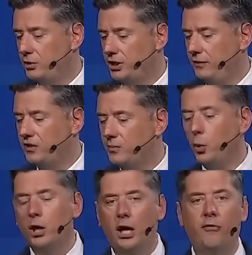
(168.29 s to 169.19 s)
which gives us
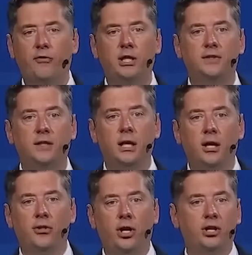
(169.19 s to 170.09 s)
more confidence
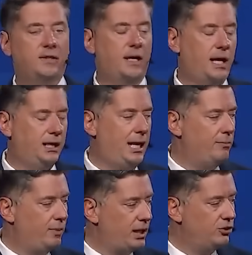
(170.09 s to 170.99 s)
that our design
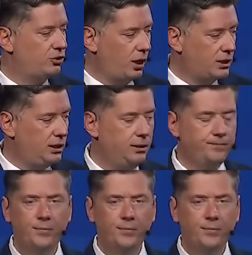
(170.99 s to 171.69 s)
can be constructed